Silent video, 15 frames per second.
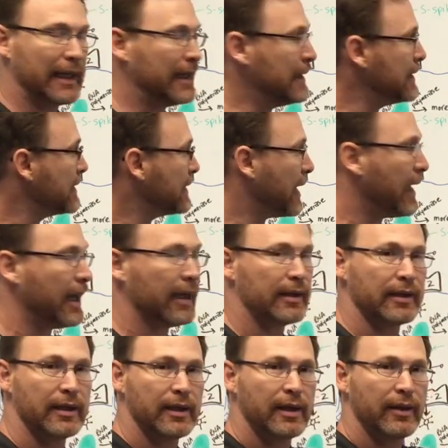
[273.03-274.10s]

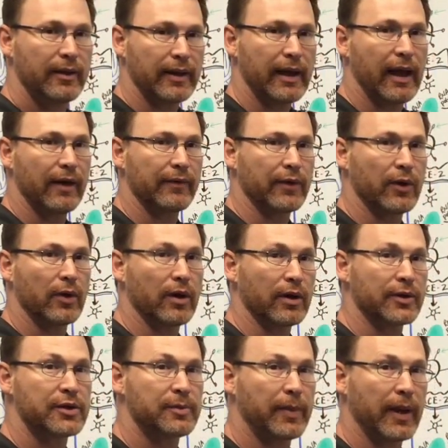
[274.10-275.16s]
inside the
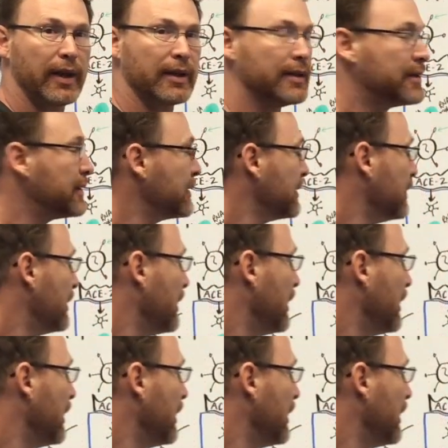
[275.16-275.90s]
alveolar space,